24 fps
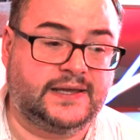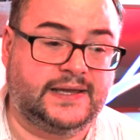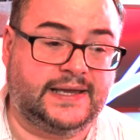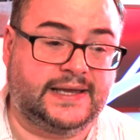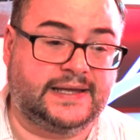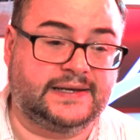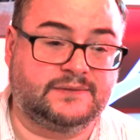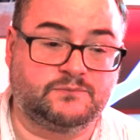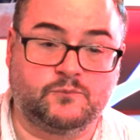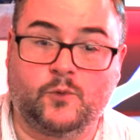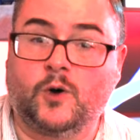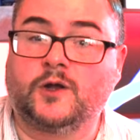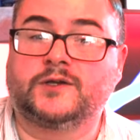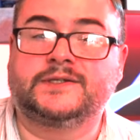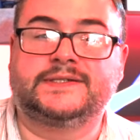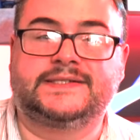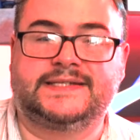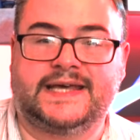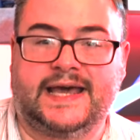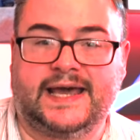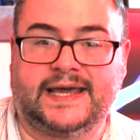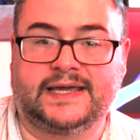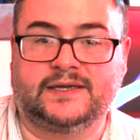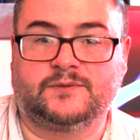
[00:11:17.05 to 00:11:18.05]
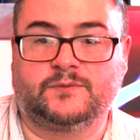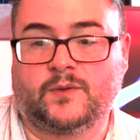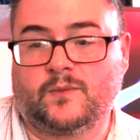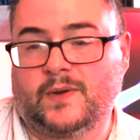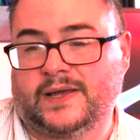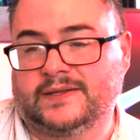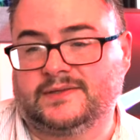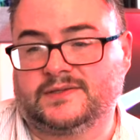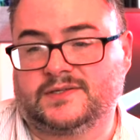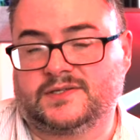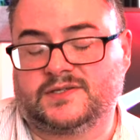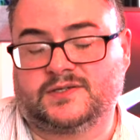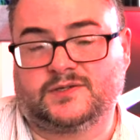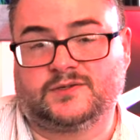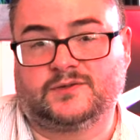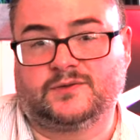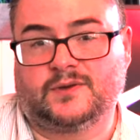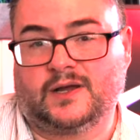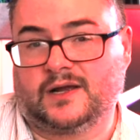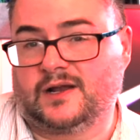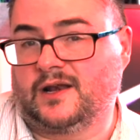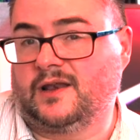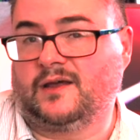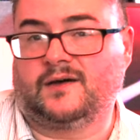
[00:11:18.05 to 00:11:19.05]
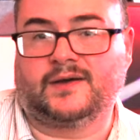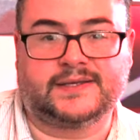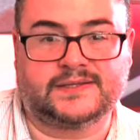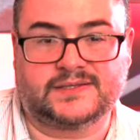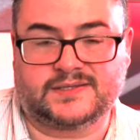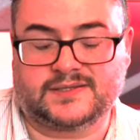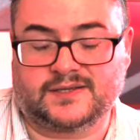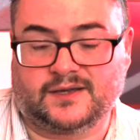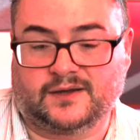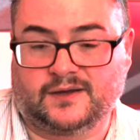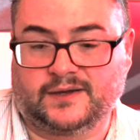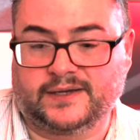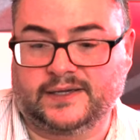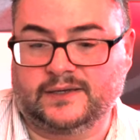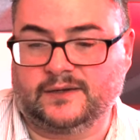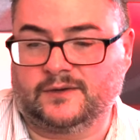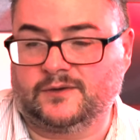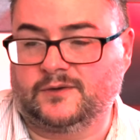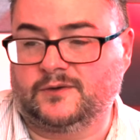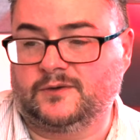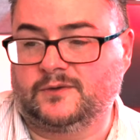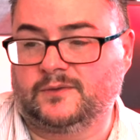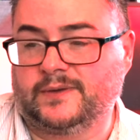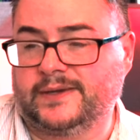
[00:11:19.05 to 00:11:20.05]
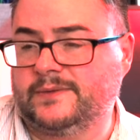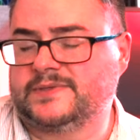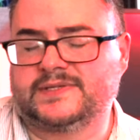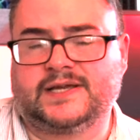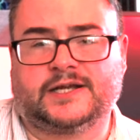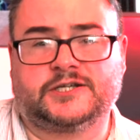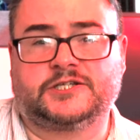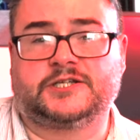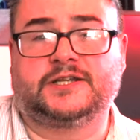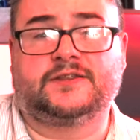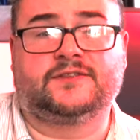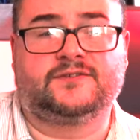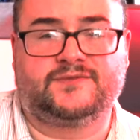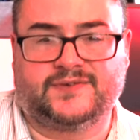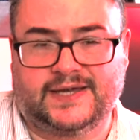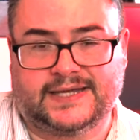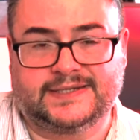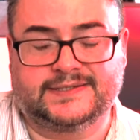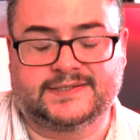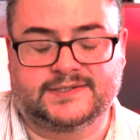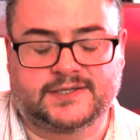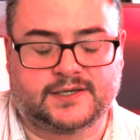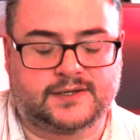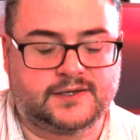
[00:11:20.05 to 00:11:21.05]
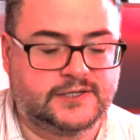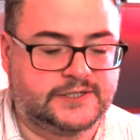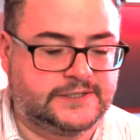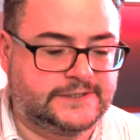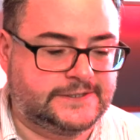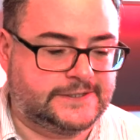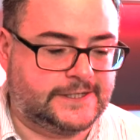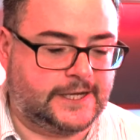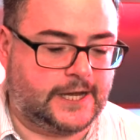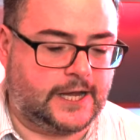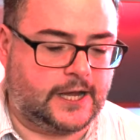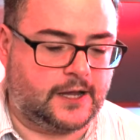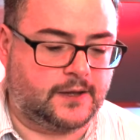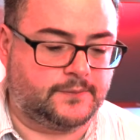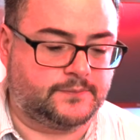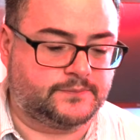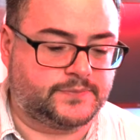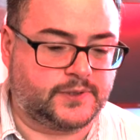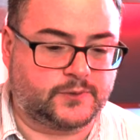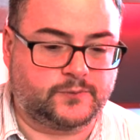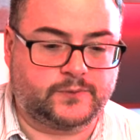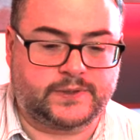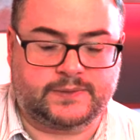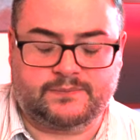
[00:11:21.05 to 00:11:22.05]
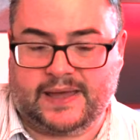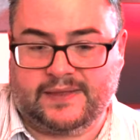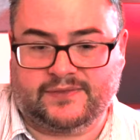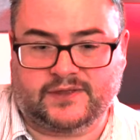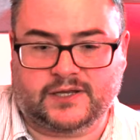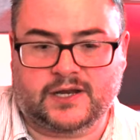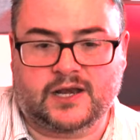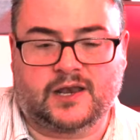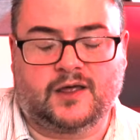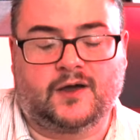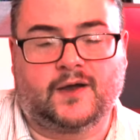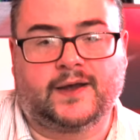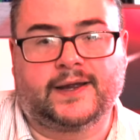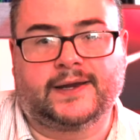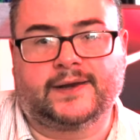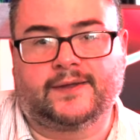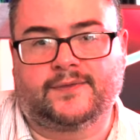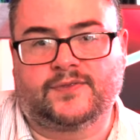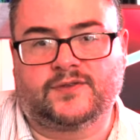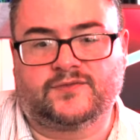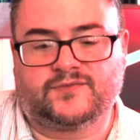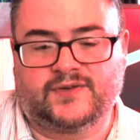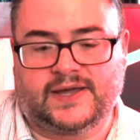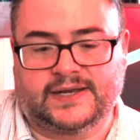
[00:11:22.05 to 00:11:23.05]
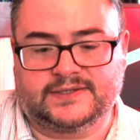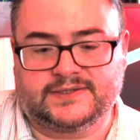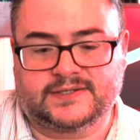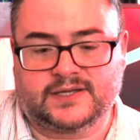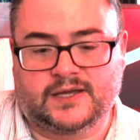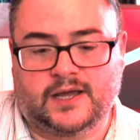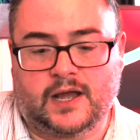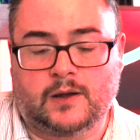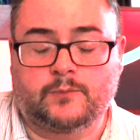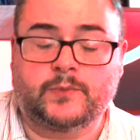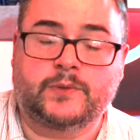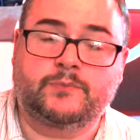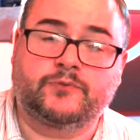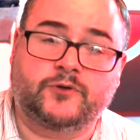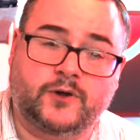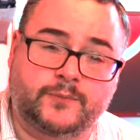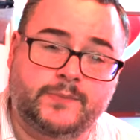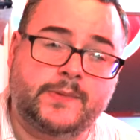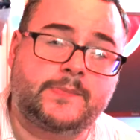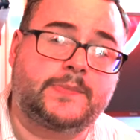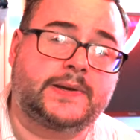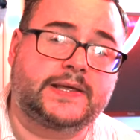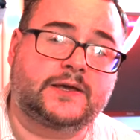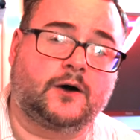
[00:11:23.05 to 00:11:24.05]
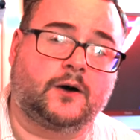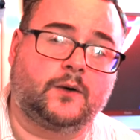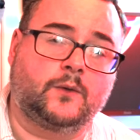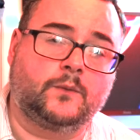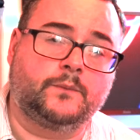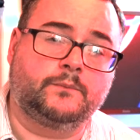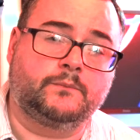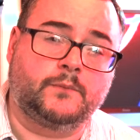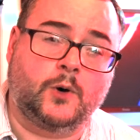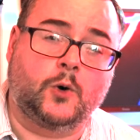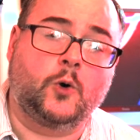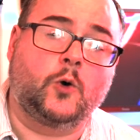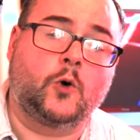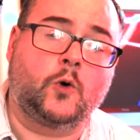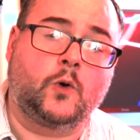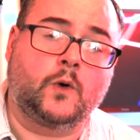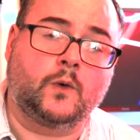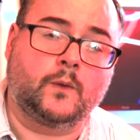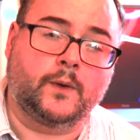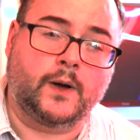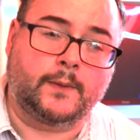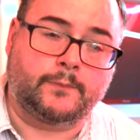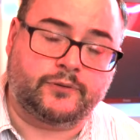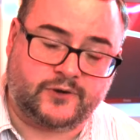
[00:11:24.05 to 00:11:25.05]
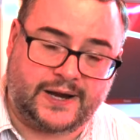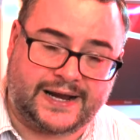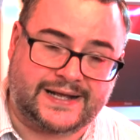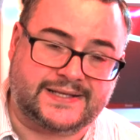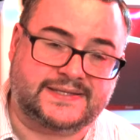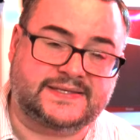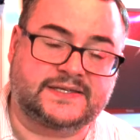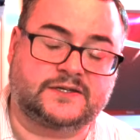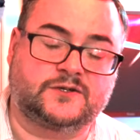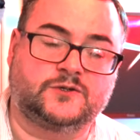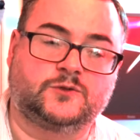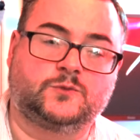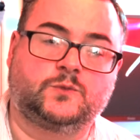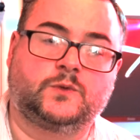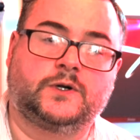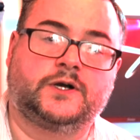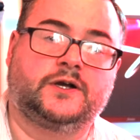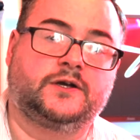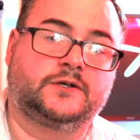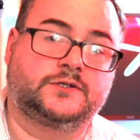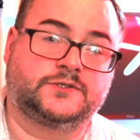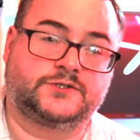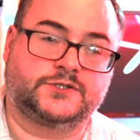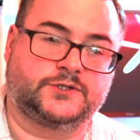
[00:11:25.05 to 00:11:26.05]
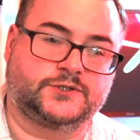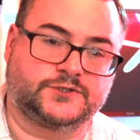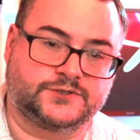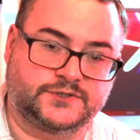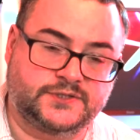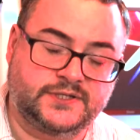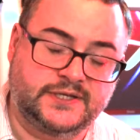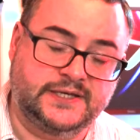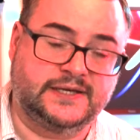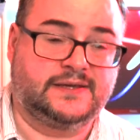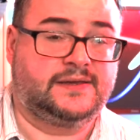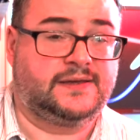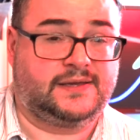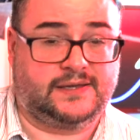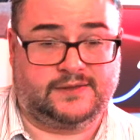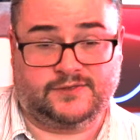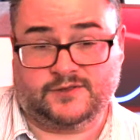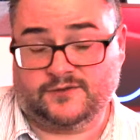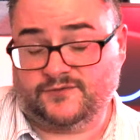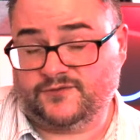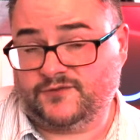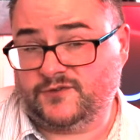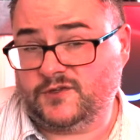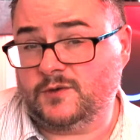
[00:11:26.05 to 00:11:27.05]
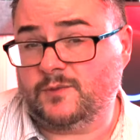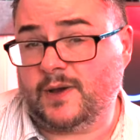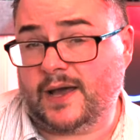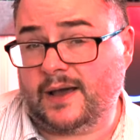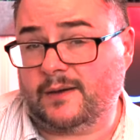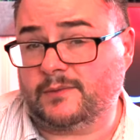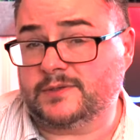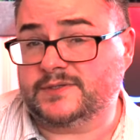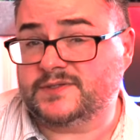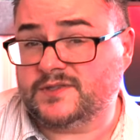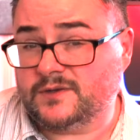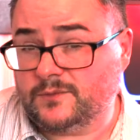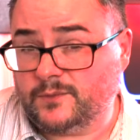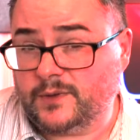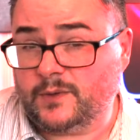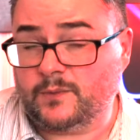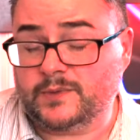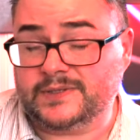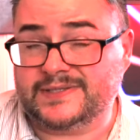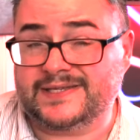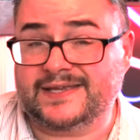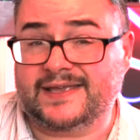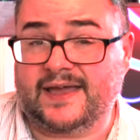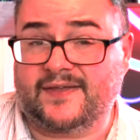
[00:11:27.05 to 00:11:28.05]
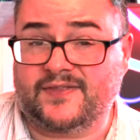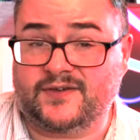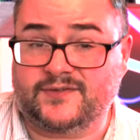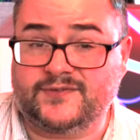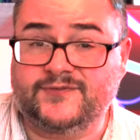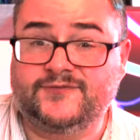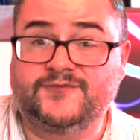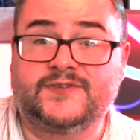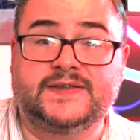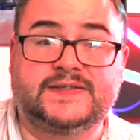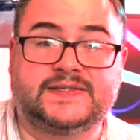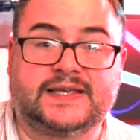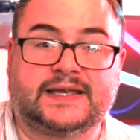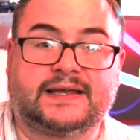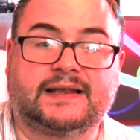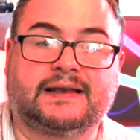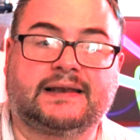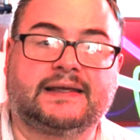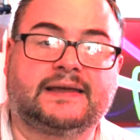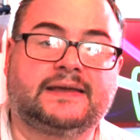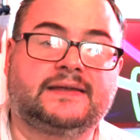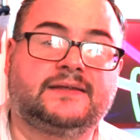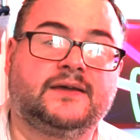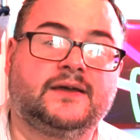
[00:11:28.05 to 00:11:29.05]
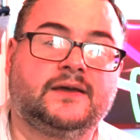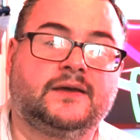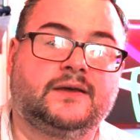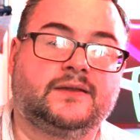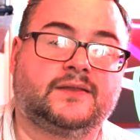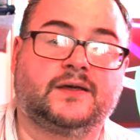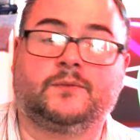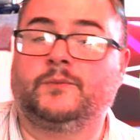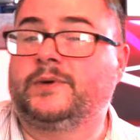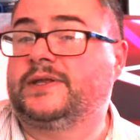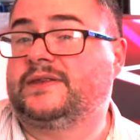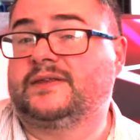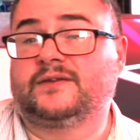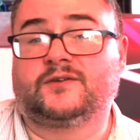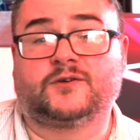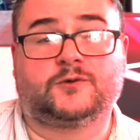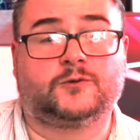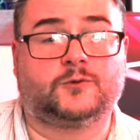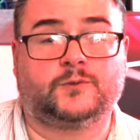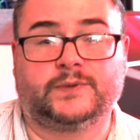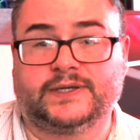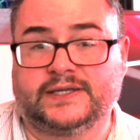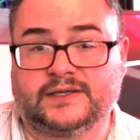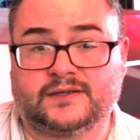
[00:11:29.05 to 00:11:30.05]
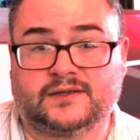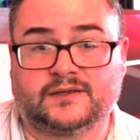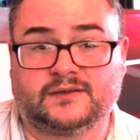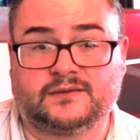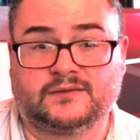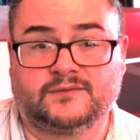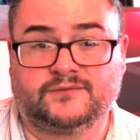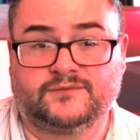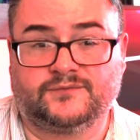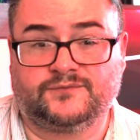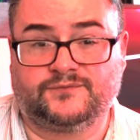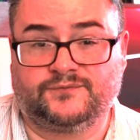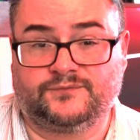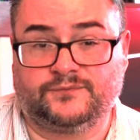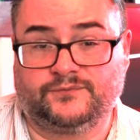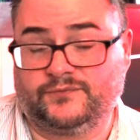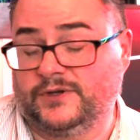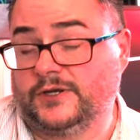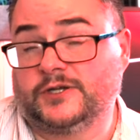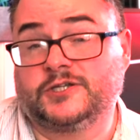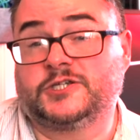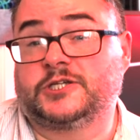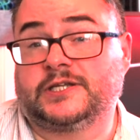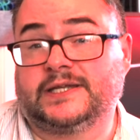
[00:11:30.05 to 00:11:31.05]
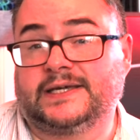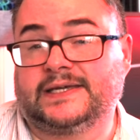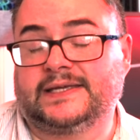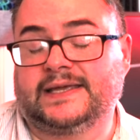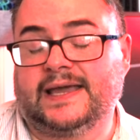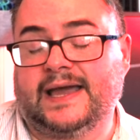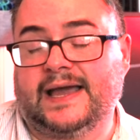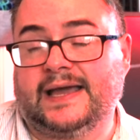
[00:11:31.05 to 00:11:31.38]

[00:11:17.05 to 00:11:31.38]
In one day, we went to a client site, or it was actually the vendor, but we met the client and the vendor, and we probably got more practical work done in the few hours that we were together physically than we did all week virtually.